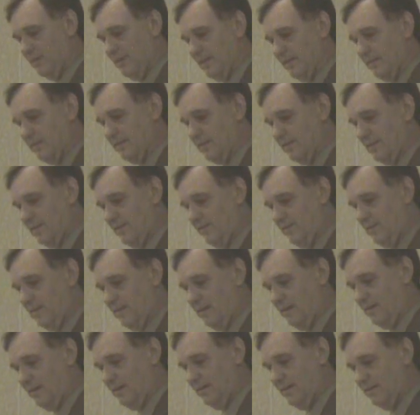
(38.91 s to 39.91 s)
without a
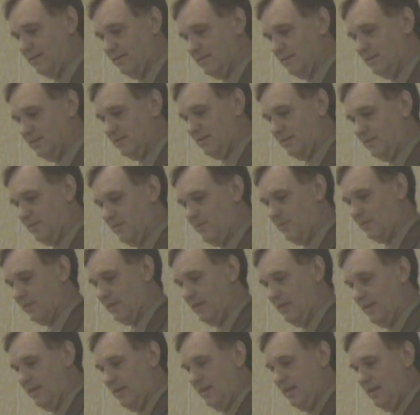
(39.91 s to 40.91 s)
safety net here. So
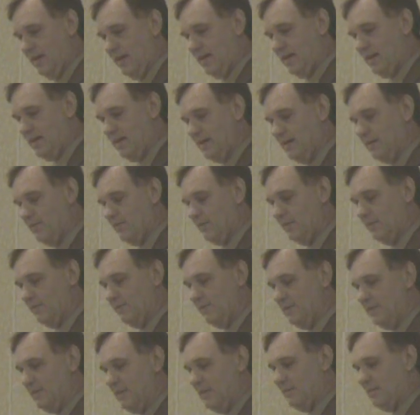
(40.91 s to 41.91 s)

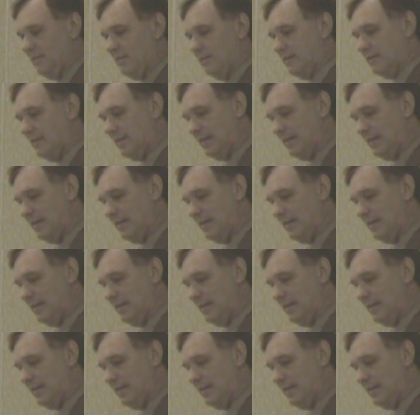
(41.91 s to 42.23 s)
the reason I